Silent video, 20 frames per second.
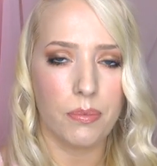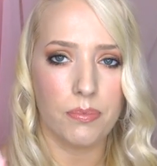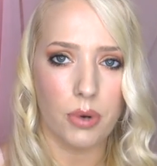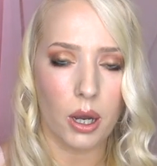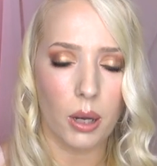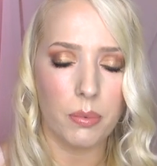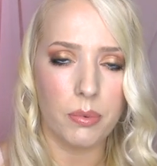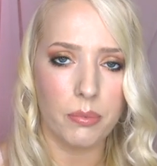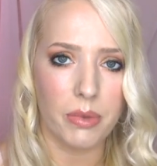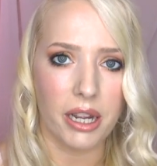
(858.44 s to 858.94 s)

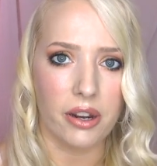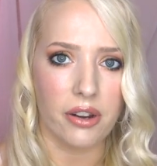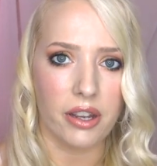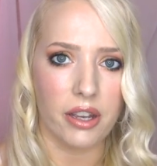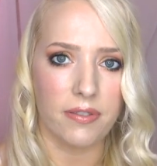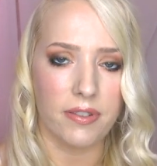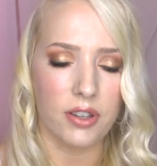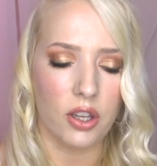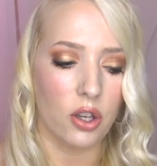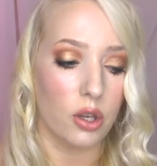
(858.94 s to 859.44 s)
problem
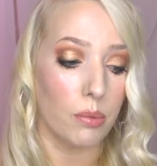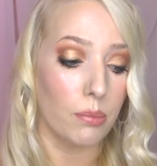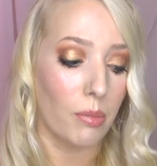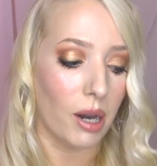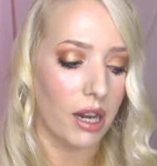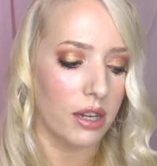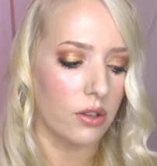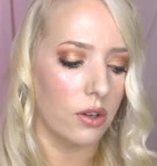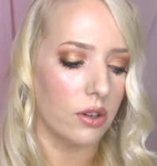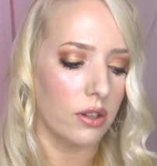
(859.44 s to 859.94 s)
area for you, you
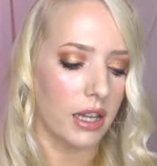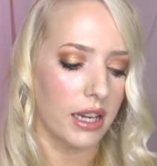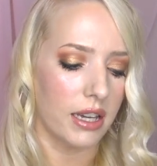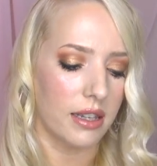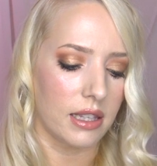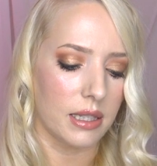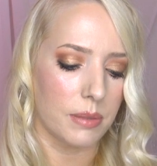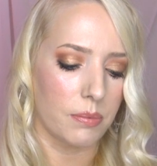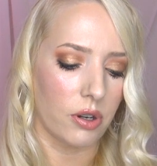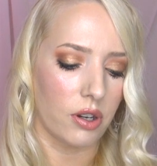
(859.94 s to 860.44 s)
might not
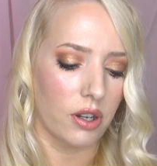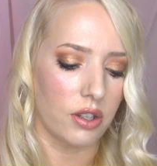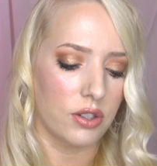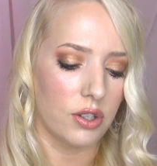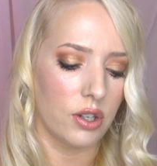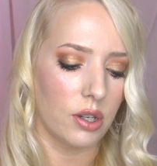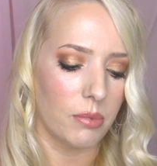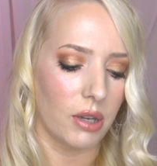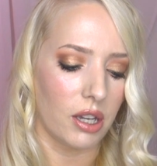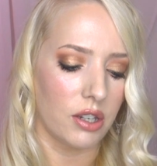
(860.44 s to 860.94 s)
like this product
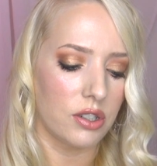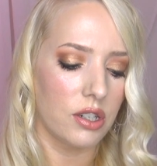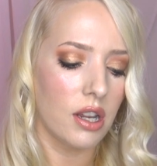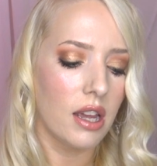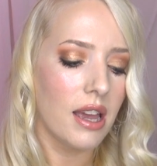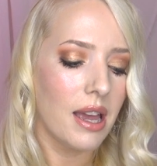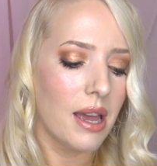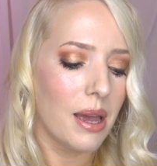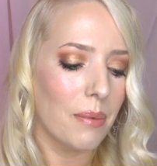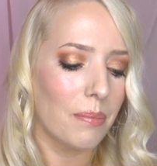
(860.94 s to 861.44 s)
too much,
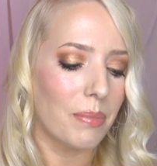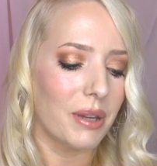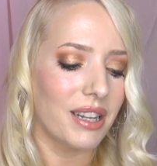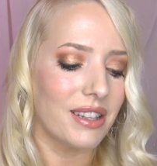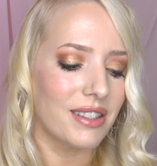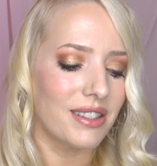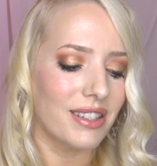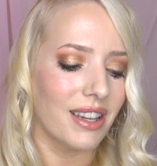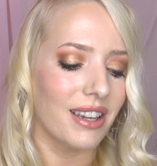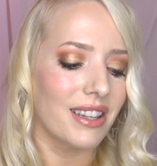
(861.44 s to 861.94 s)
but
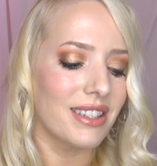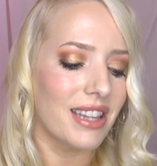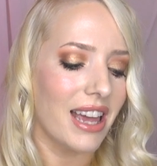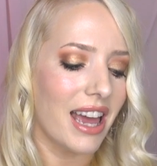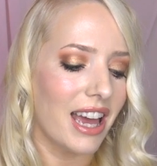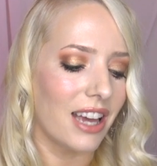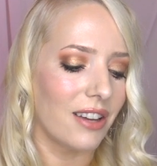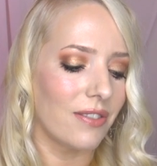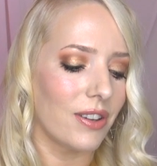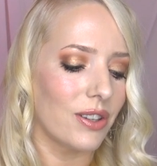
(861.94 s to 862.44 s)
it does
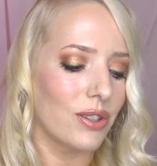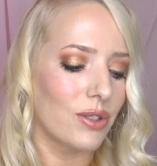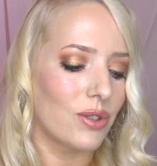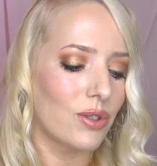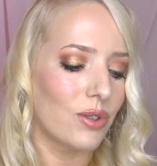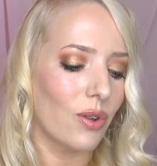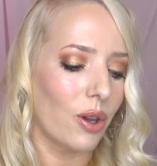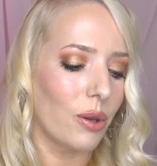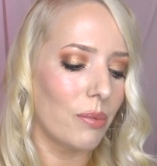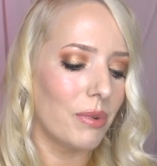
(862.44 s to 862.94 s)
have
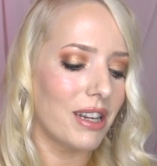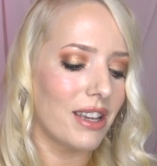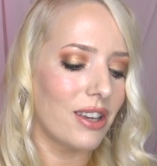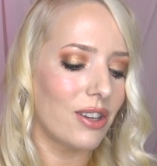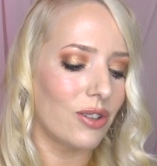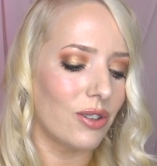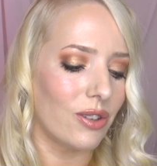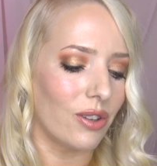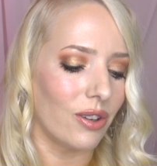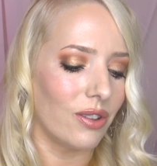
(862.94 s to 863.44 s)
so
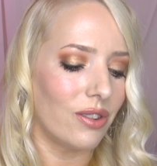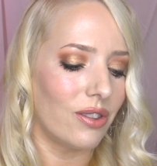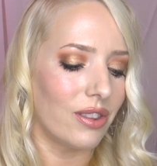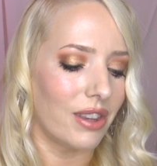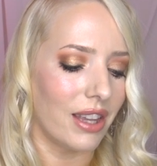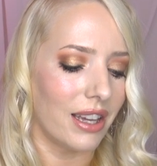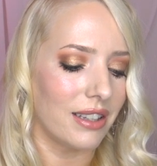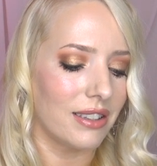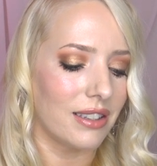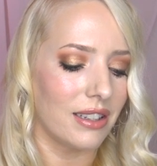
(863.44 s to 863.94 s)
many good
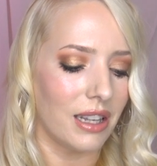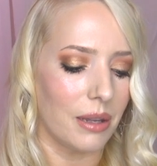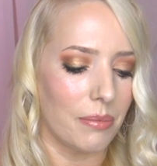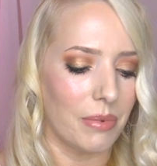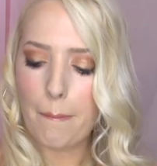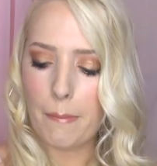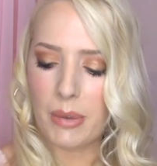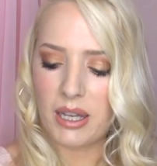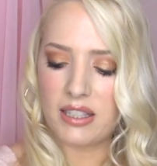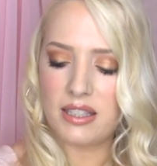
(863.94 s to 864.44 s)
things in it.
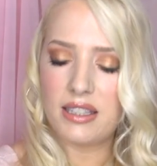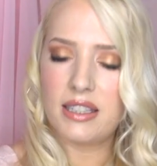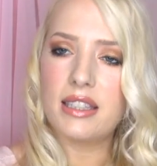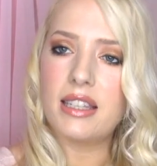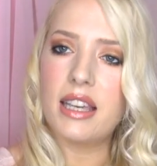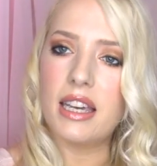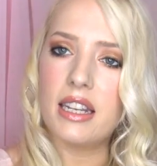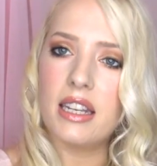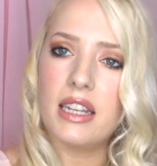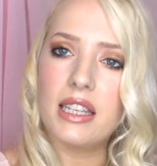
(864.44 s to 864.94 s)
My
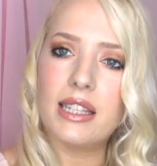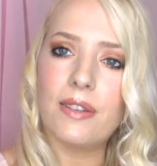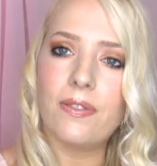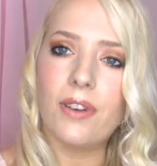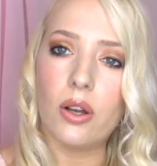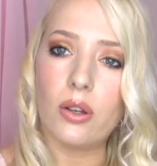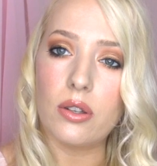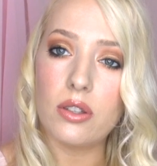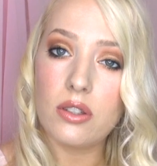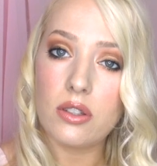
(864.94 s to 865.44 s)
skin has
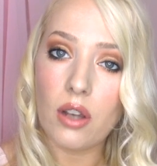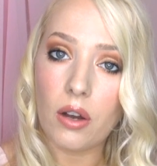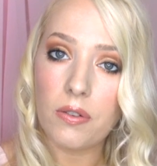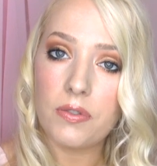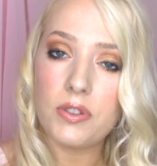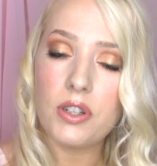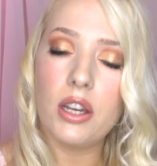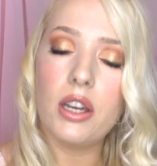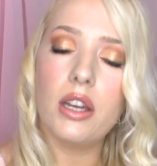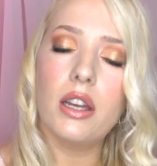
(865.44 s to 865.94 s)
felt
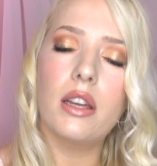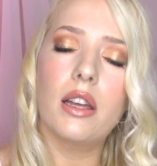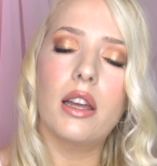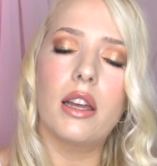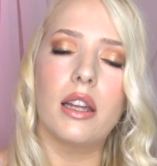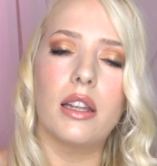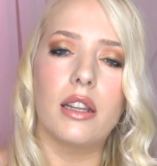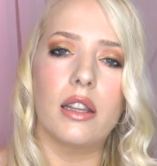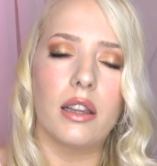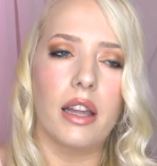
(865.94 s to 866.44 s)
softer
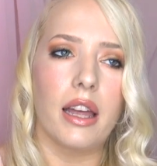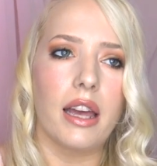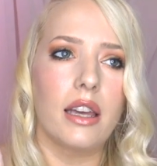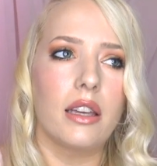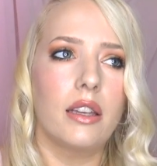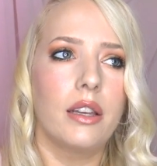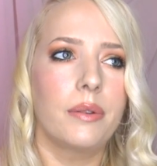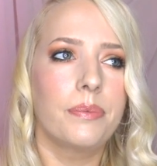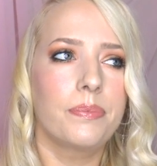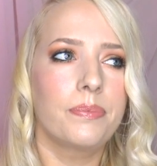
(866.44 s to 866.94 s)
and
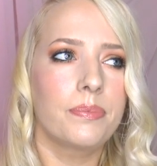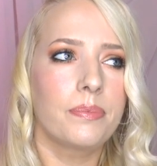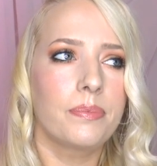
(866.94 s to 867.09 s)
like